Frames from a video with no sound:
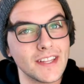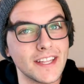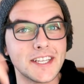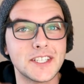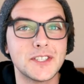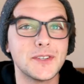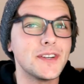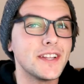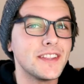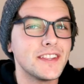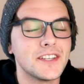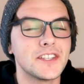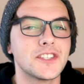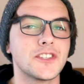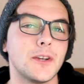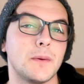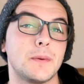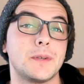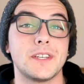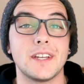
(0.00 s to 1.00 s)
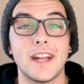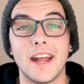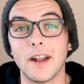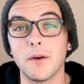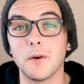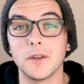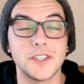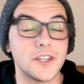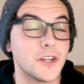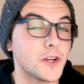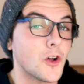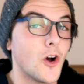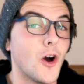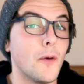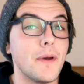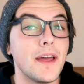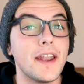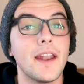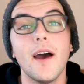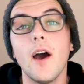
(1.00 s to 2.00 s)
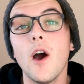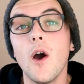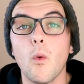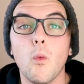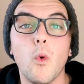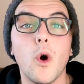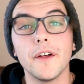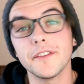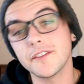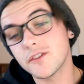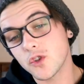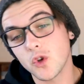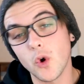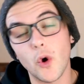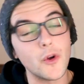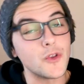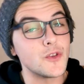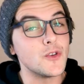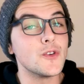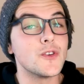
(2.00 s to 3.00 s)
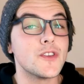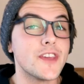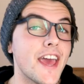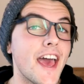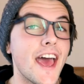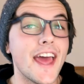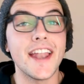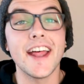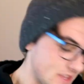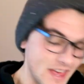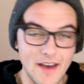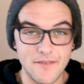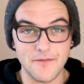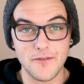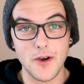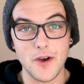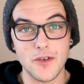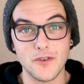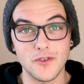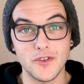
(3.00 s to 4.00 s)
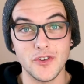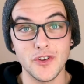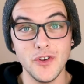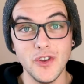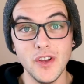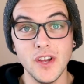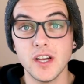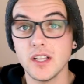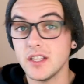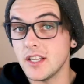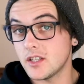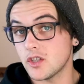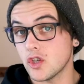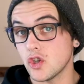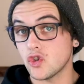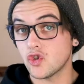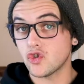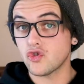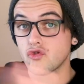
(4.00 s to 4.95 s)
a link to it in the description, and I want you to comment what score you get. Without further ado, let's get